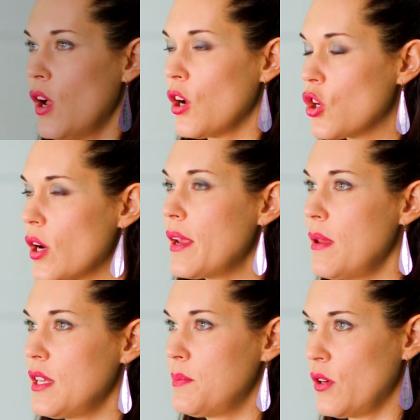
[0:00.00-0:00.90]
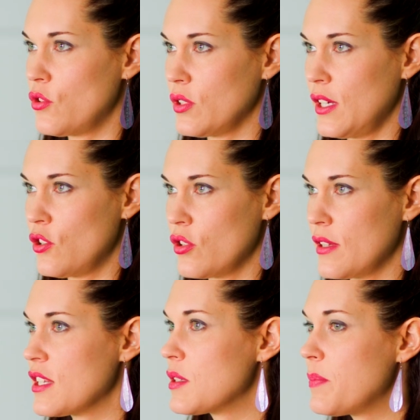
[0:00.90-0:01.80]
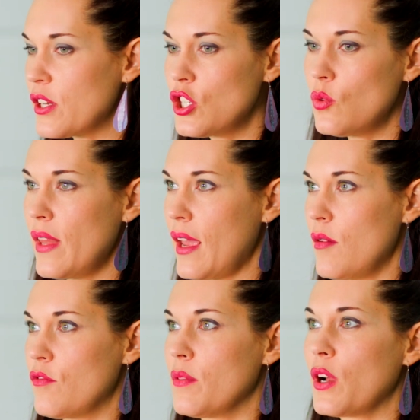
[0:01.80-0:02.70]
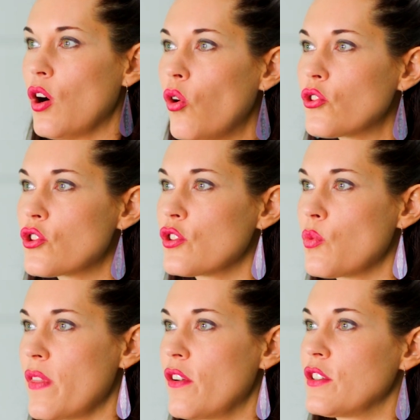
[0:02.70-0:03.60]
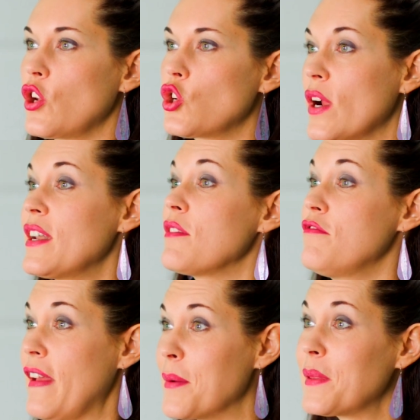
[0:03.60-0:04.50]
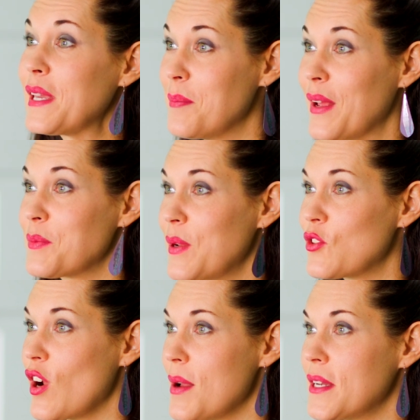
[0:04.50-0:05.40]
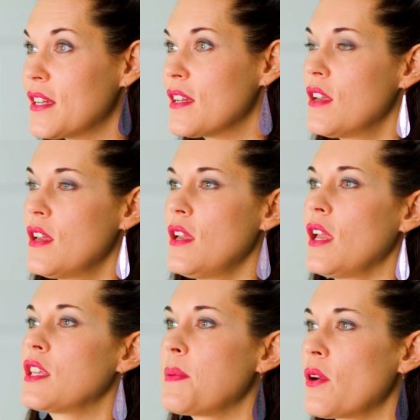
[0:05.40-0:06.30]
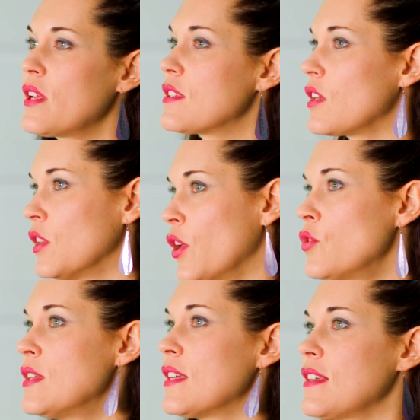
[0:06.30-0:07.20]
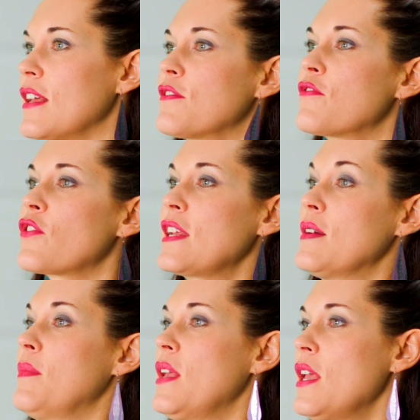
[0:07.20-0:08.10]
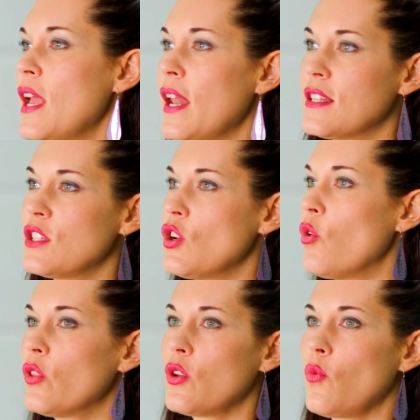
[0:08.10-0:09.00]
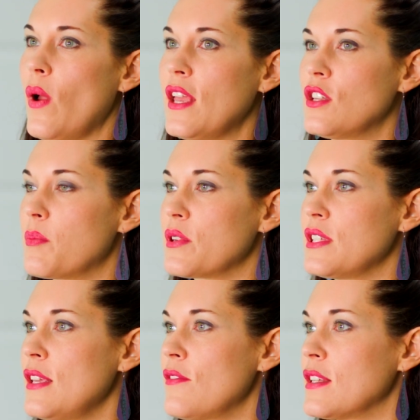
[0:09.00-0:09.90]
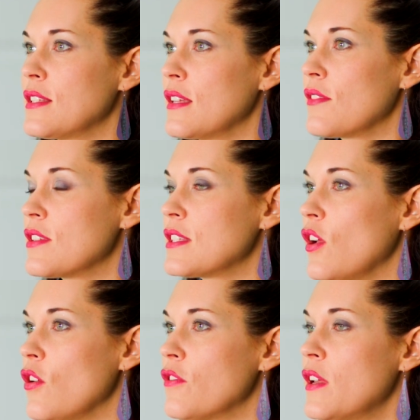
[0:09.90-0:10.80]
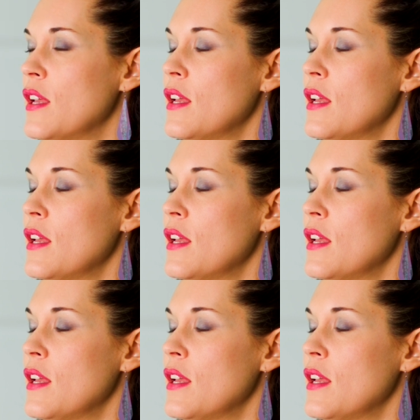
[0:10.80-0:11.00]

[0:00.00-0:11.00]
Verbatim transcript: A great many spiritual teachers, especially when they come from cultures where there's a trend of family enmeshment trauma, experience aloneness as freedom and as the only way to perceive a sense of self